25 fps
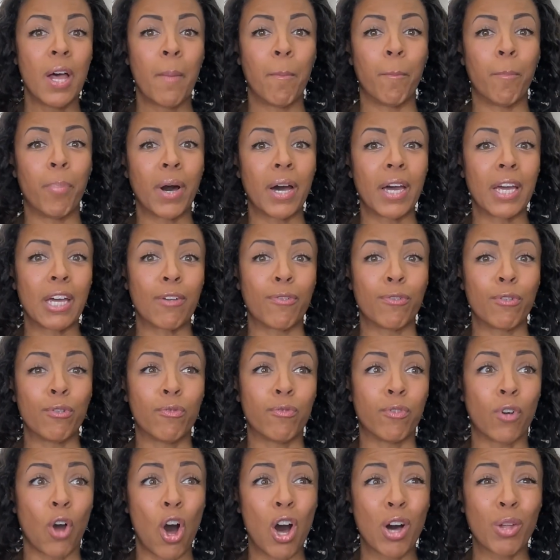But if you've
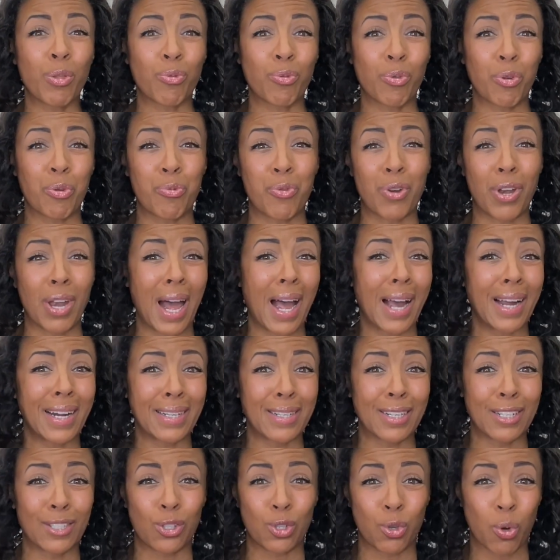gone through 9
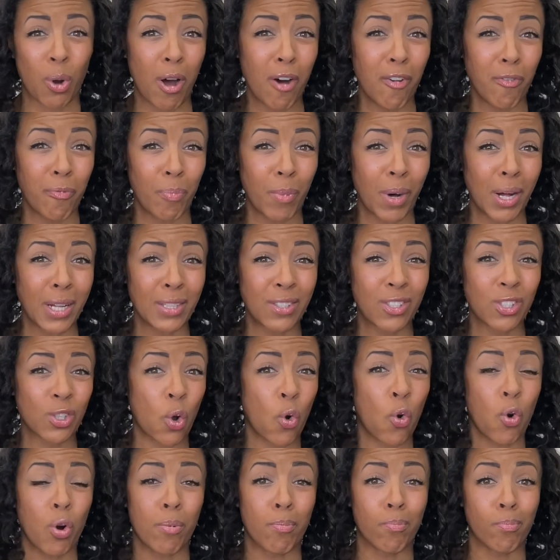to 12 months
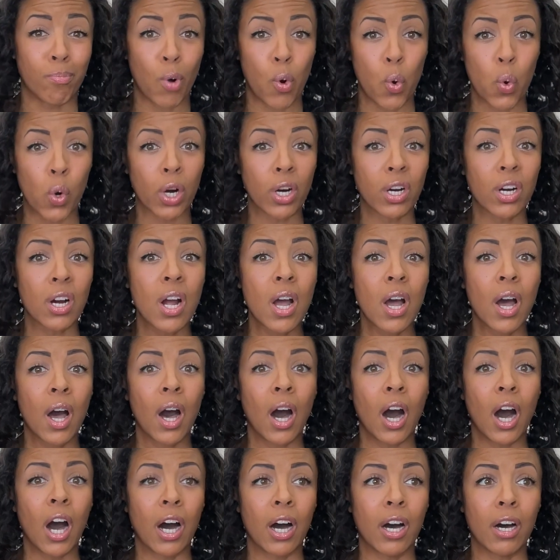or more
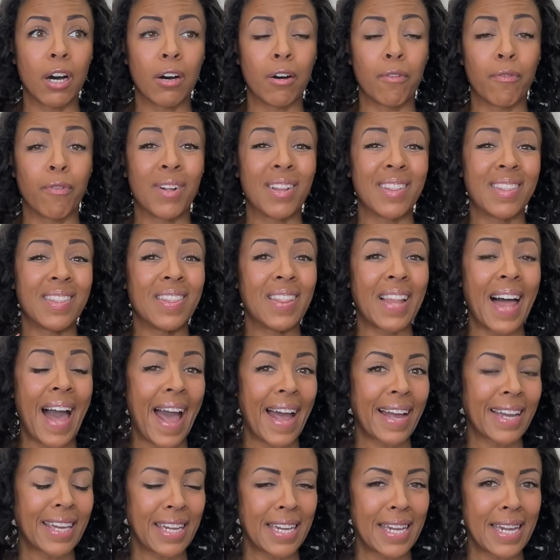of
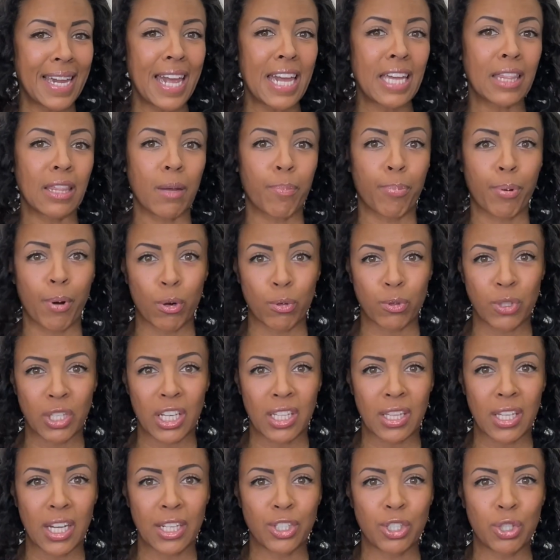lacking in the protein
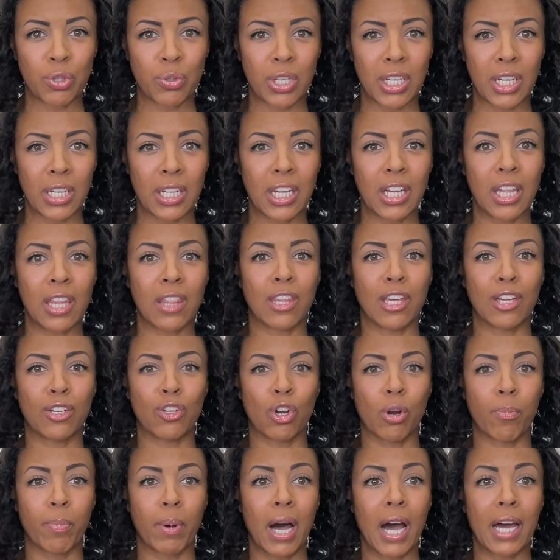that you needed, then
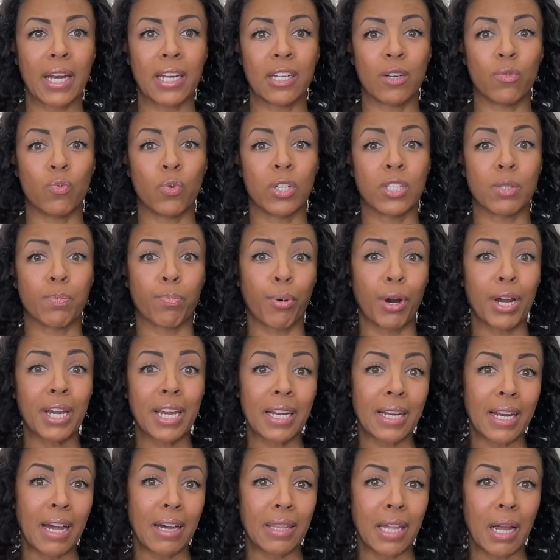your body was breaking
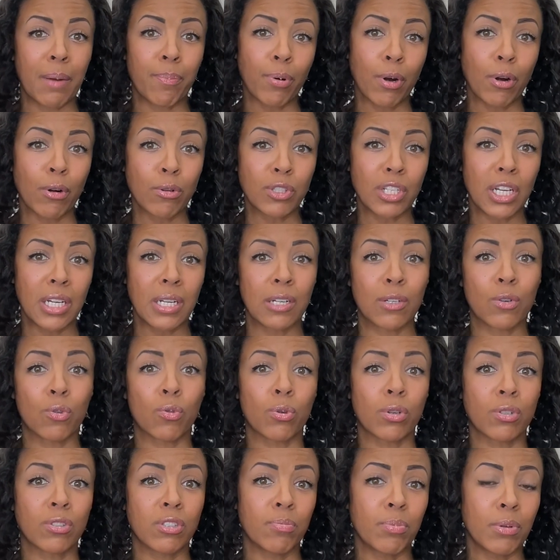down that protein in
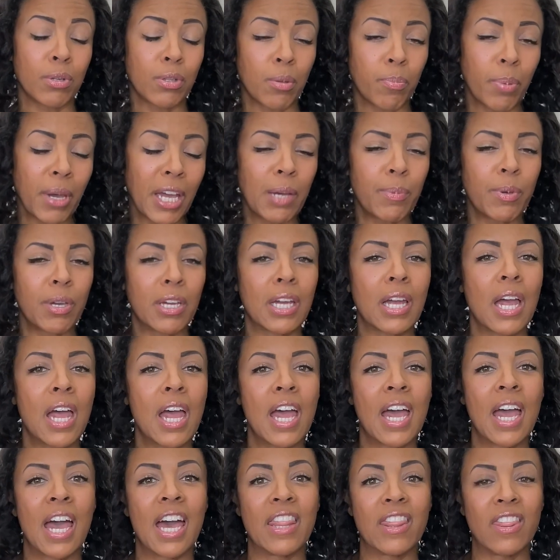order to build the baby.
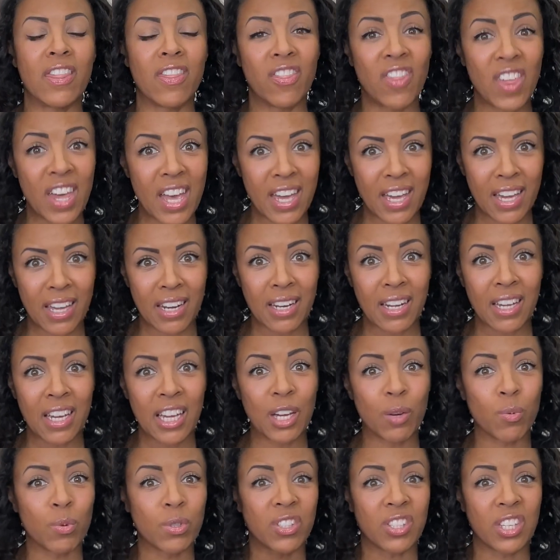And then
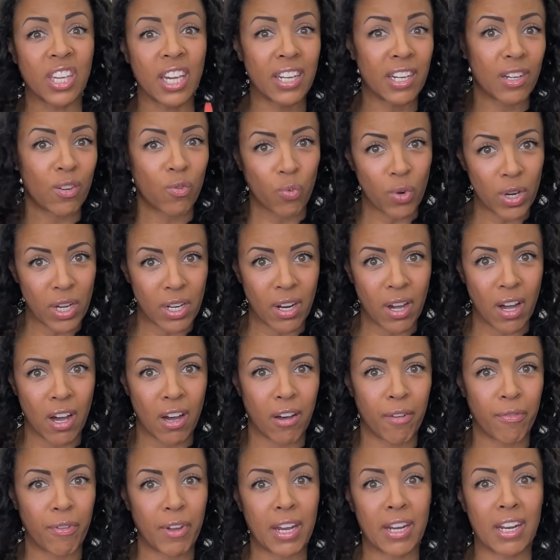it was getting rid
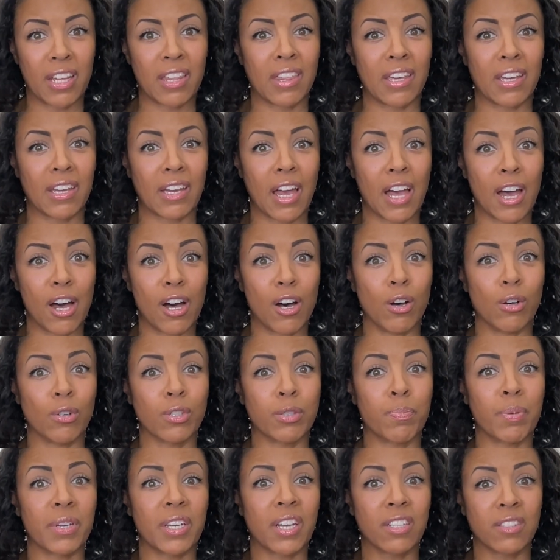of anything else
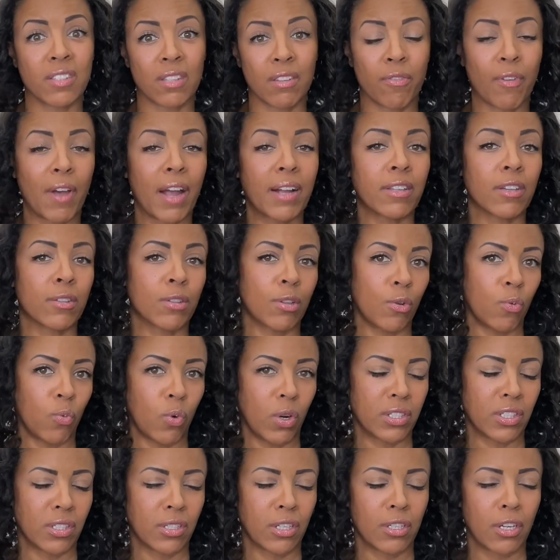because of the fact that there
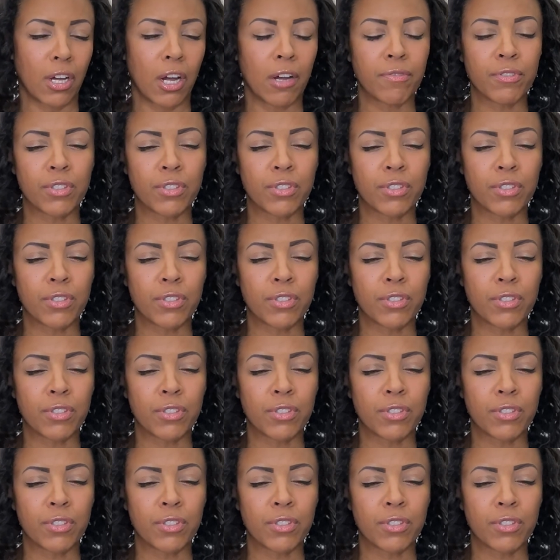wasn't enough.